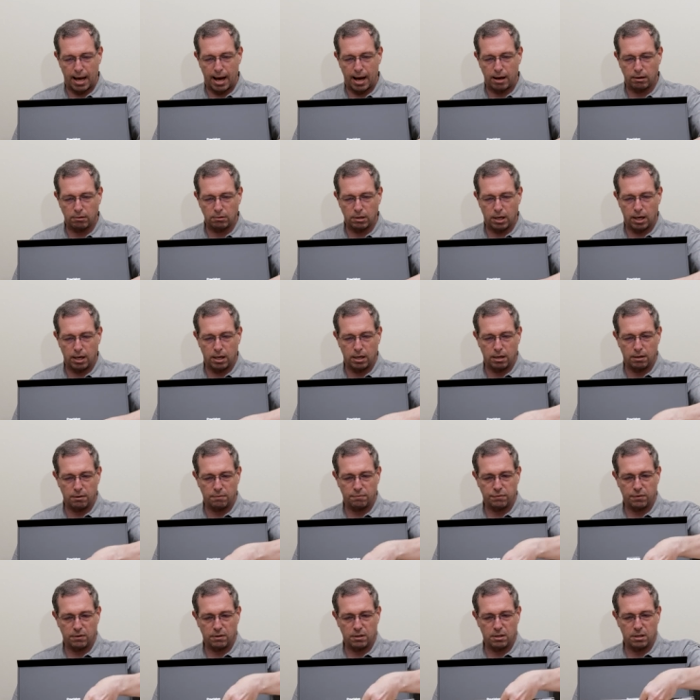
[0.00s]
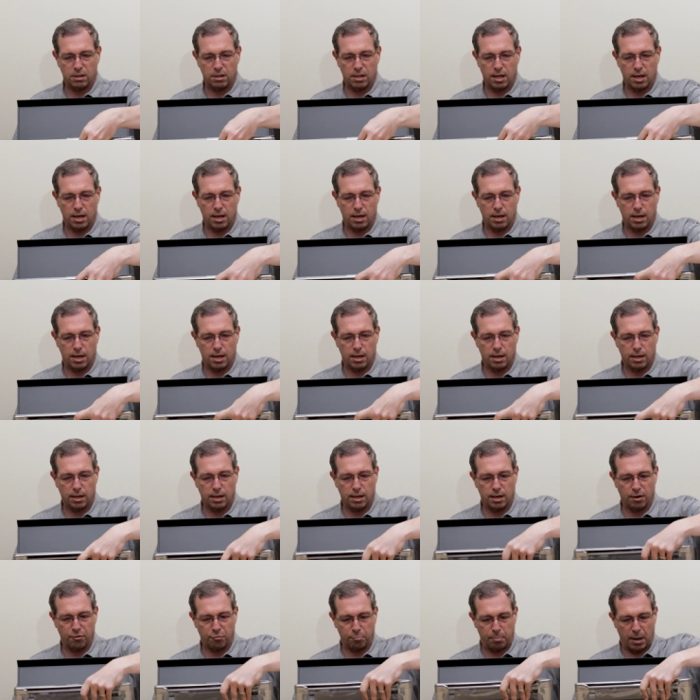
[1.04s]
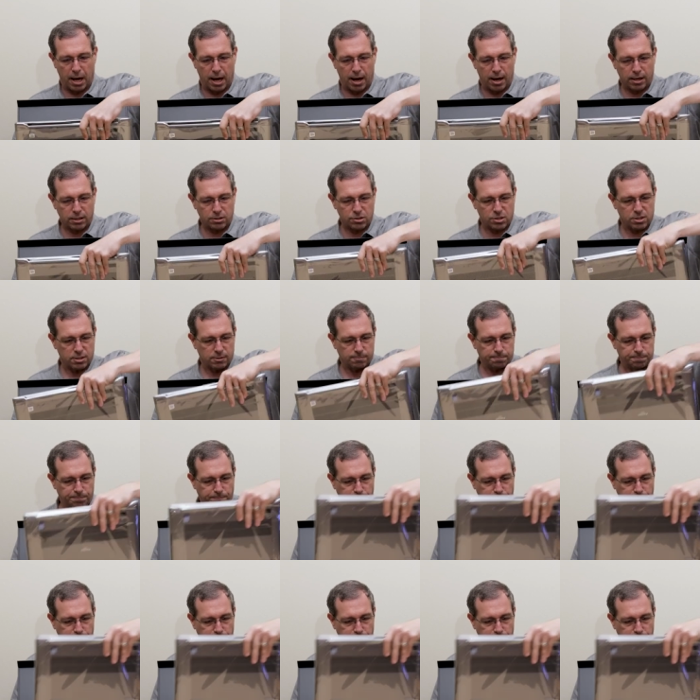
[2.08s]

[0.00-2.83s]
out of the gift box.